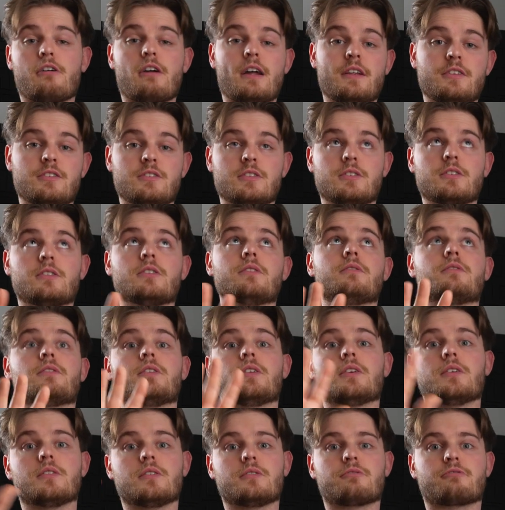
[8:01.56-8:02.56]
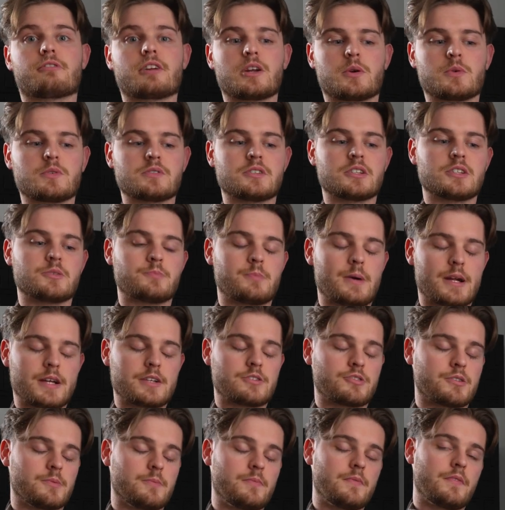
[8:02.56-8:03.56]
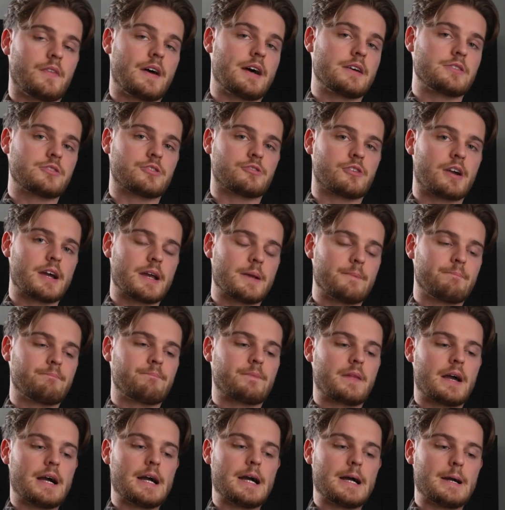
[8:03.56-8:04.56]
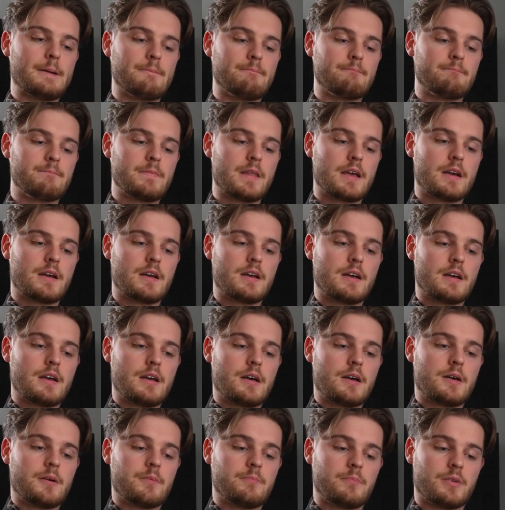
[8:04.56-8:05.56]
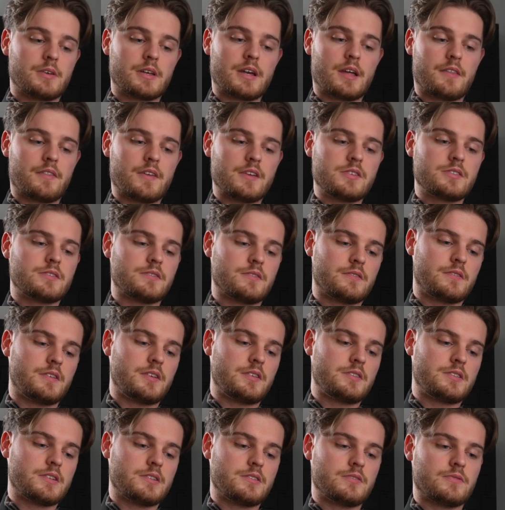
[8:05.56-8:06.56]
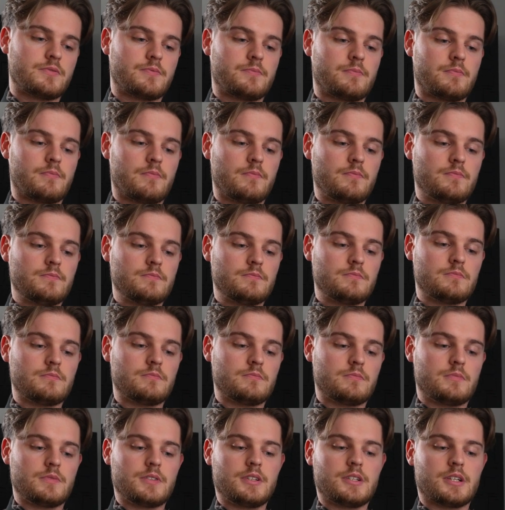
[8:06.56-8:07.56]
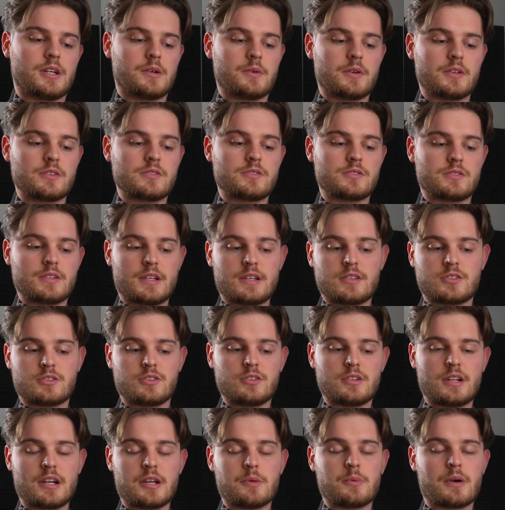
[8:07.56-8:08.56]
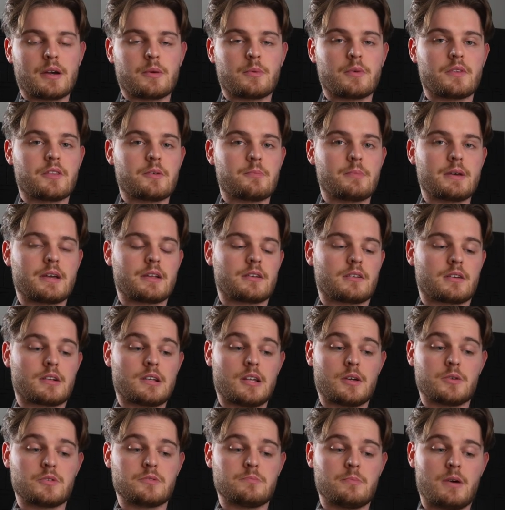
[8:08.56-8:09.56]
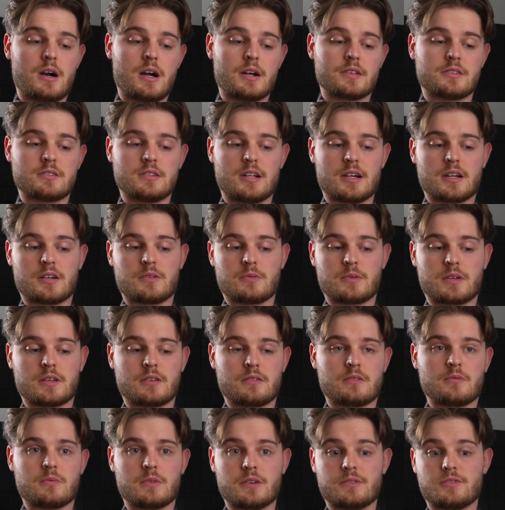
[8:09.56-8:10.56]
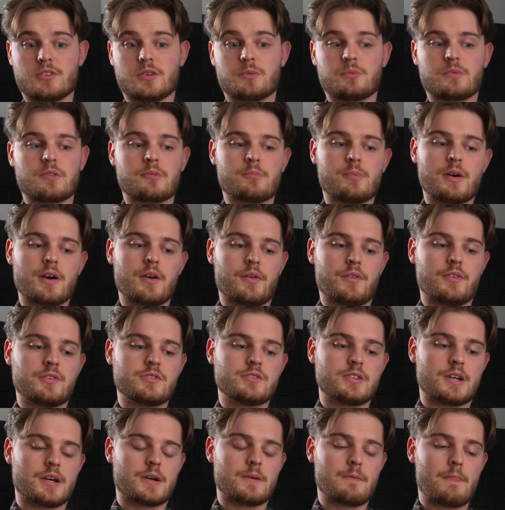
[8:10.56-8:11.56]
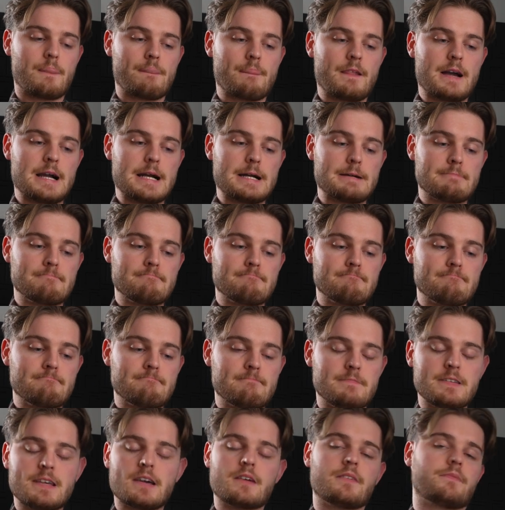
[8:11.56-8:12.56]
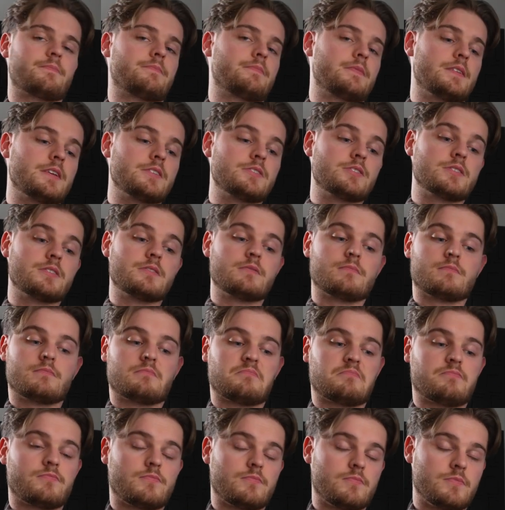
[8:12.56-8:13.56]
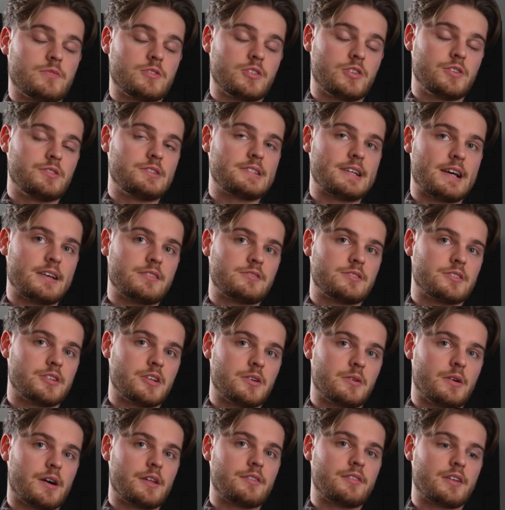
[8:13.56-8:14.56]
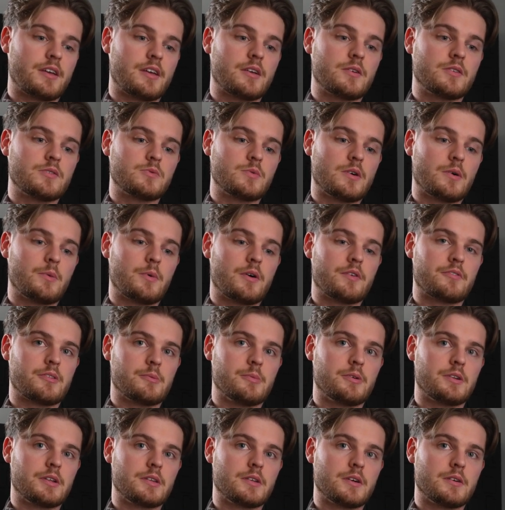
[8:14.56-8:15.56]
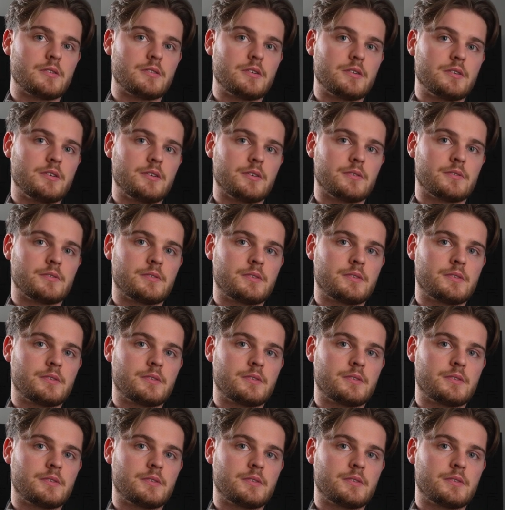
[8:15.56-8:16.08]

end of the frequency spectrum, that's great. But yeah, this is, you know, it's good anyway with it being close mics like we've done with both. So yeah, it's a good test to do. I think it was well worth the money though, don't you?